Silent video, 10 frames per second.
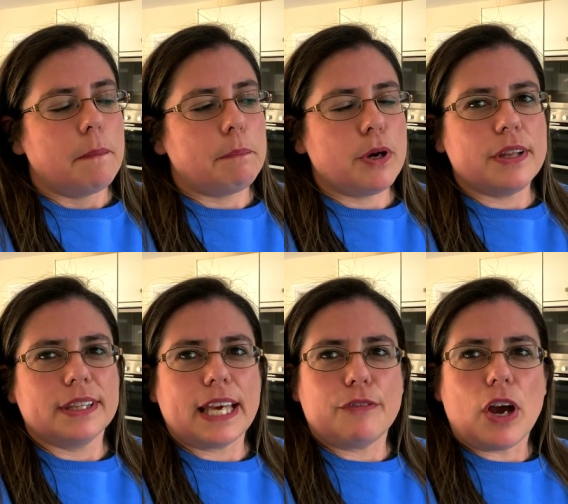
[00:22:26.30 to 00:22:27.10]

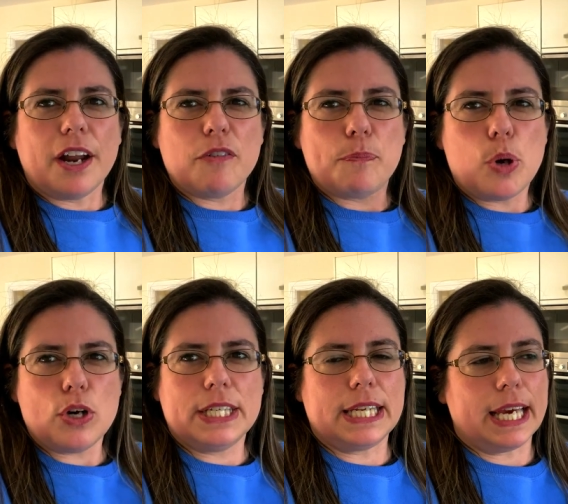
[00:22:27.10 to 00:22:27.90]
but they've kind of
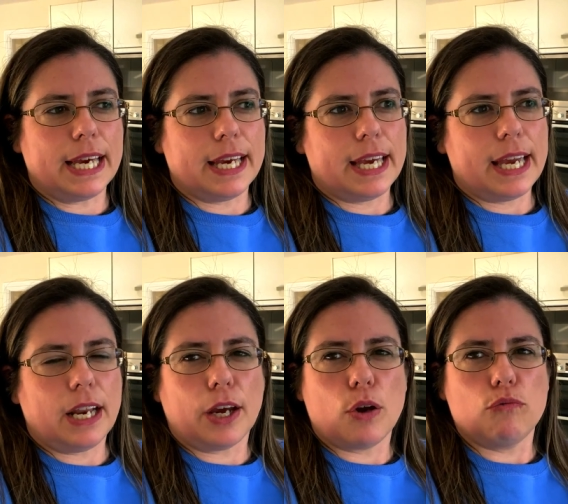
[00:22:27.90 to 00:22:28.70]
put it in
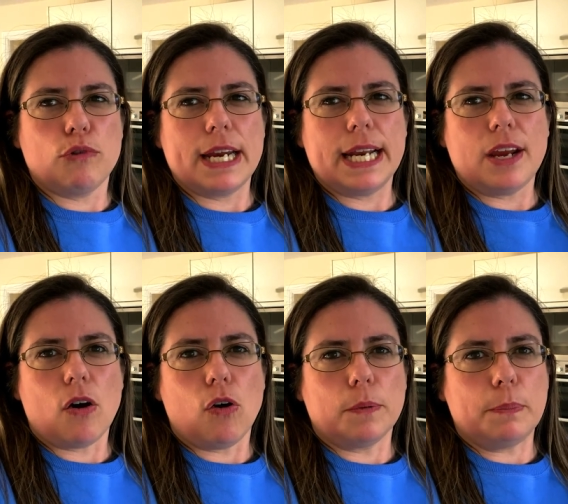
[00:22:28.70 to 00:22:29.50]
like a really
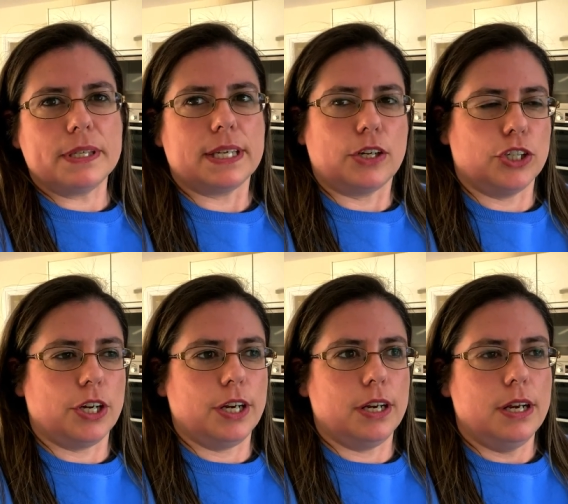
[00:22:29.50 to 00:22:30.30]
odd
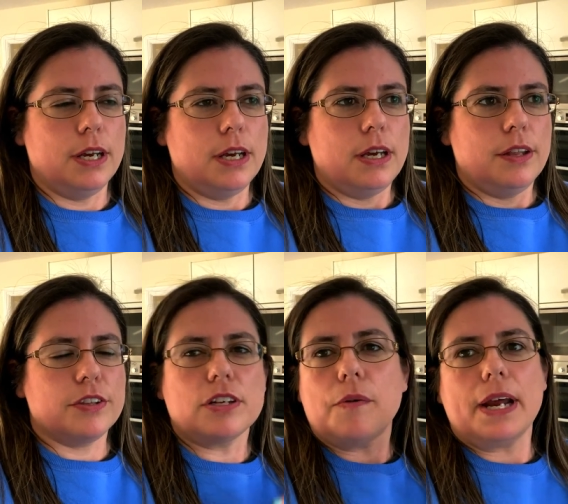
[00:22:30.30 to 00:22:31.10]
position.
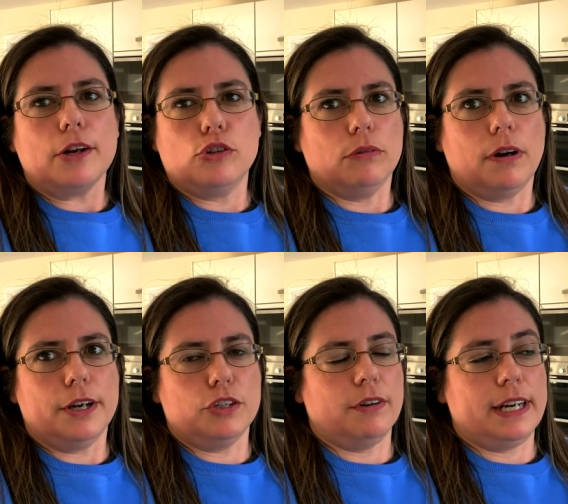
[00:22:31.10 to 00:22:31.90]
There's no natural
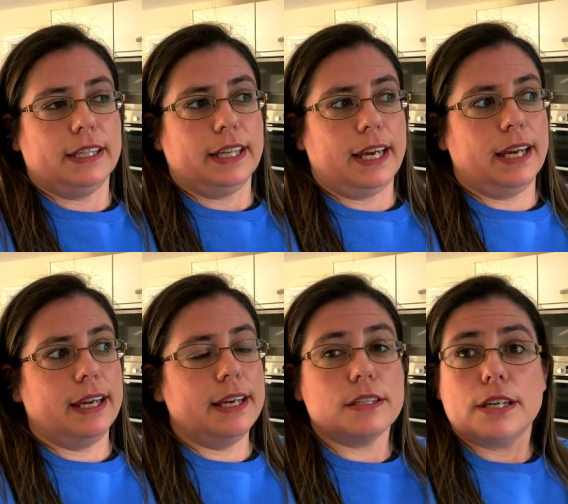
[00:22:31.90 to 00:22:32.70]
light or
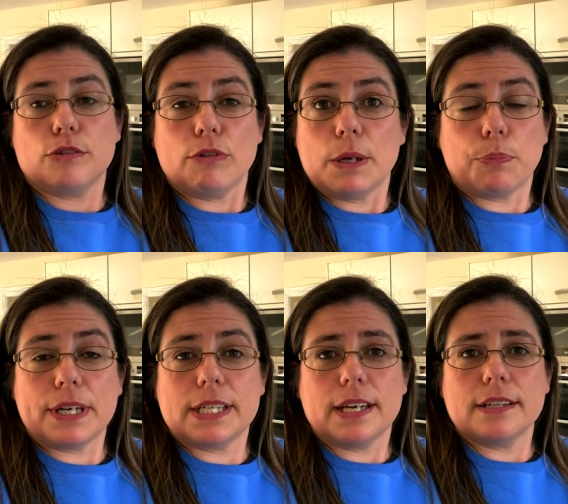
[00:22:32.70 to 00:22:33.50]
anything. It's it's really
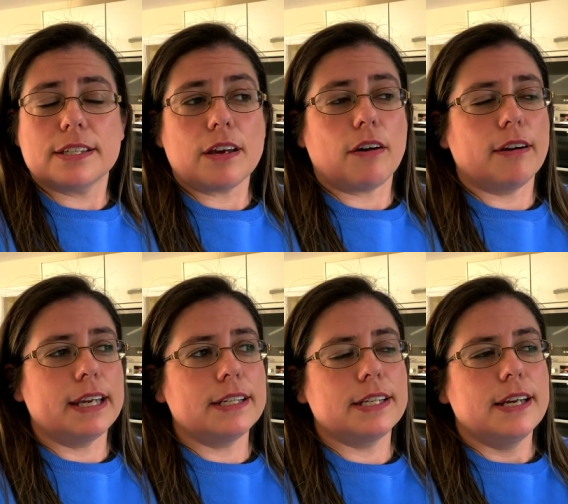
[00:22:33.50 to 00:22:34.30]
pretty
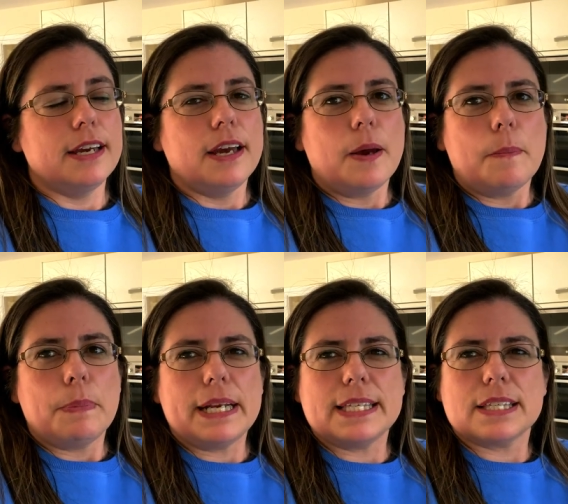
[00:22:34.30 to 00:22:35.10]
inside,
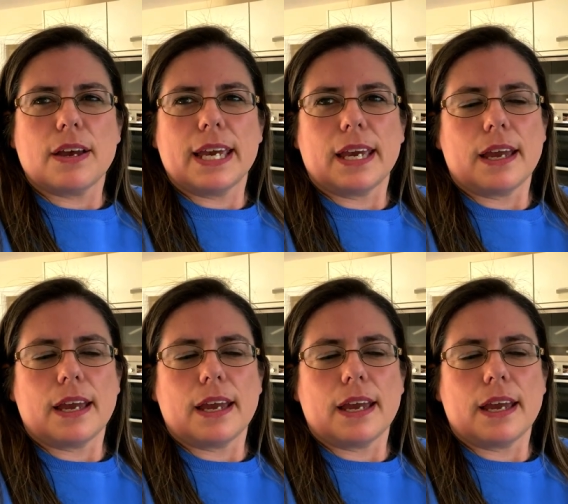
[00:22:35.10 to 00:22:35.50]
but it's like